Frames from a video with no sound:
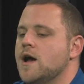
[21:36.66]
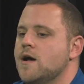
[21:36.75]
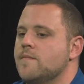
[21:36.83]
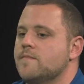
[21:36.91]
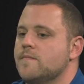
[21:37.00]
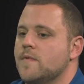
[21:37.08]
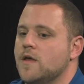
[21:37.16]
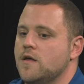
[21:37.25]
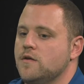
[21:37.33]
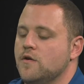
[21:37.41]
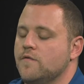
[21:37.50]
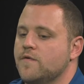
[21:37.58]

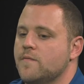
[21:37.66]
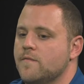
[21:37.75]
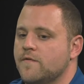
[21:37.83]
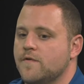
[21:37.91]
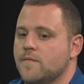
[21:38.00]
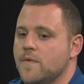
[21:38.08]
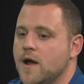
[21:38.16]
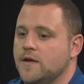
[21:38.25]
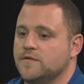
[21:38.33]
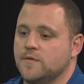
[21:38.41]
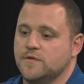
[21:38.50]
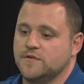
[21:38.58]
From my
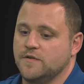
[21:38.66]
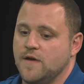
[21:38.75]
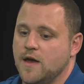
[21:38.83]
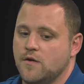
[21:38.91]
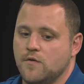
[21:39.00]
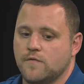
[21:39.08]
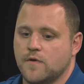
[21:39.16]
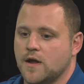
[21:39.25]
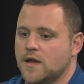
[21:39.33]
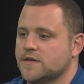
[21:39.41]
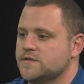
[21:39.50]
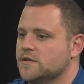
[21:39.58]
experience, they've had over,
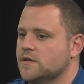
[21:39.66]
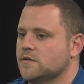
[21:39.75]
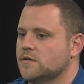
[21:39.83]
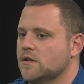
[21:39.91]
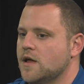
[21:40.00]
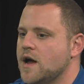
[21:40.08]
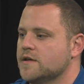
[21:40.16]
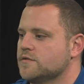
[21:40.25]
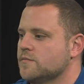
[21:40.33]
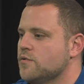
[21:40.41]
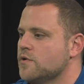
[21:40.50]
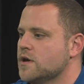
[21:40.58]
I guess the
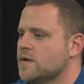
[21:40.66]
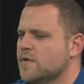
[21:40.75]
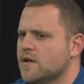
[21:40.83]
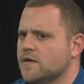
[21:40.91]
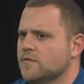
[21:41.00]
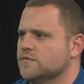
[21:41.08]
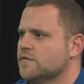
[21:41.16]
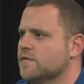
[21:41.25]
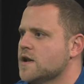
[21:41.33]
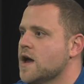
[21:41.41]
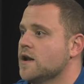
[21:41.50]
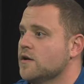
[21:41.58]
last report came out, I think it was
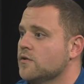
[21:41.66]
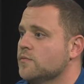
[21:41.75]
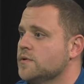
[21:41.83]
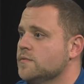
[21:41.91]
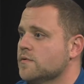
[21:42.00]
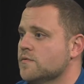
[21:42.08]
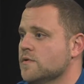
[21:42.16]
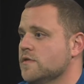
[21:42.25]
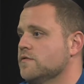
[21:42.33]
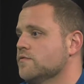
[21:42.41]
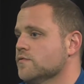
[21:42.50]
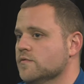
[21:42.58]
over 900 people
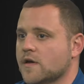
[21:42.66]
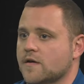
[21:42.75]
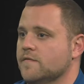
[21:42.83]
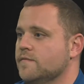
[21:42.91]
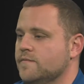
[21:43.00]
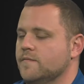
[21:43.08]
went through the